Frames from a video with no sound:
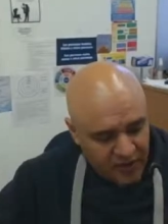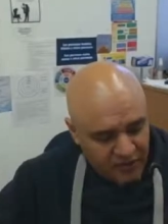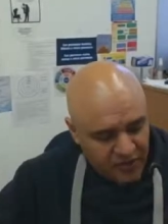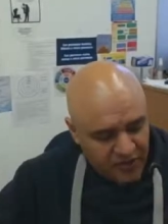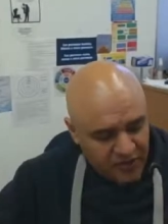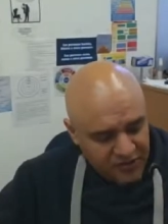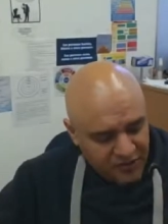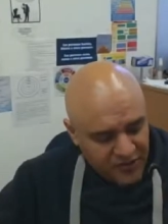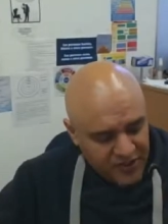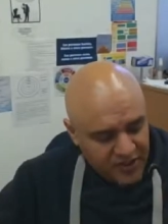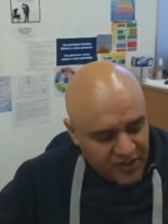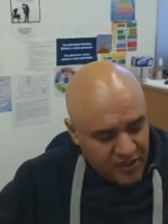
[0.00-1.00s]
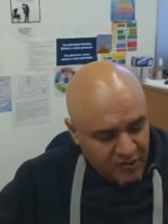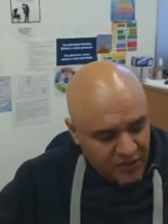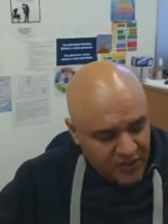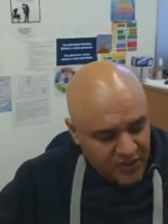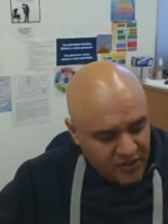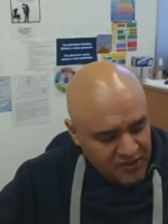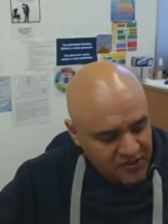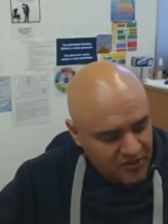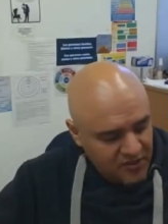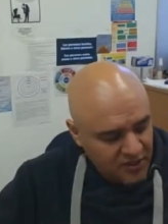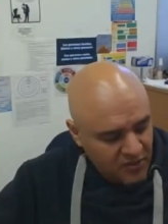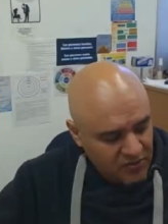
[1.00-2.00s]
let me just rephrase a little bit because
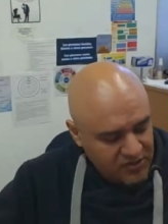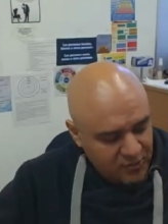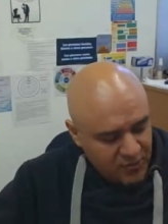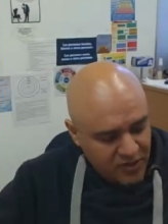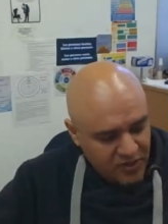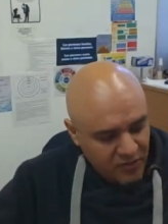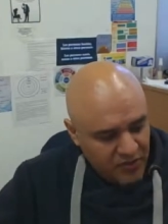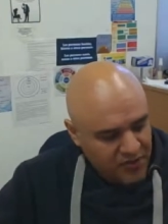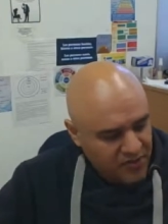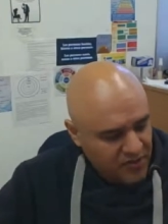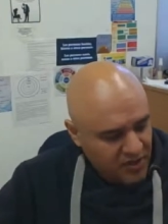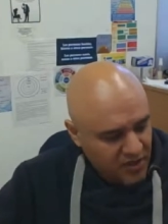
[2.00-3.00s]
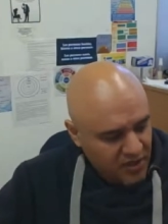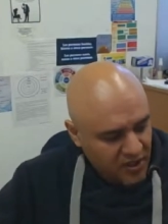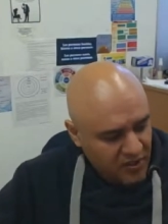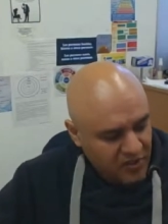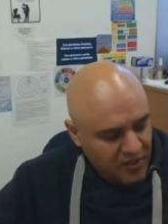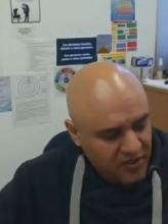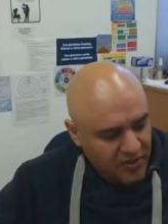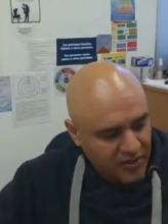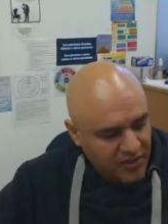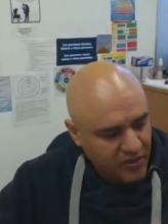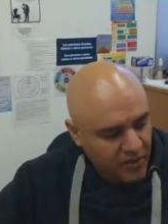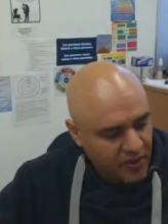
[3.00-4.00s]
there was a part in which I, I couldn't hear
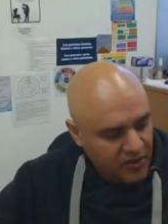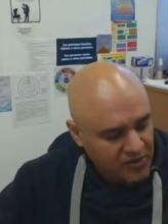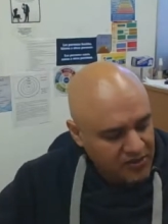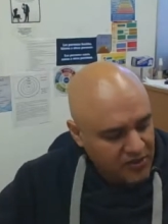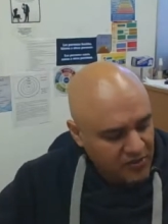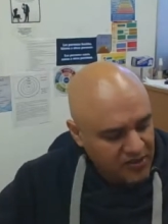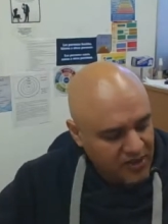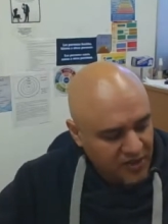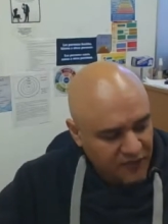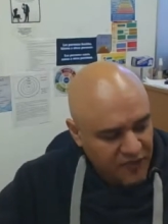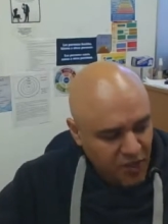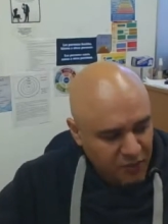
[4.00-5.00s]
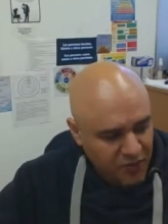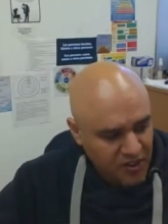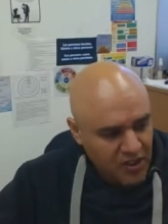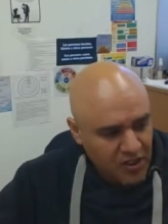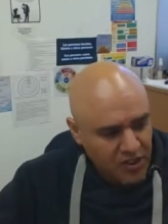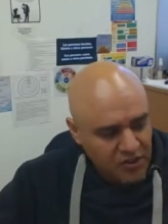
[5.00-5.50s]
you well because it was kind of choppy.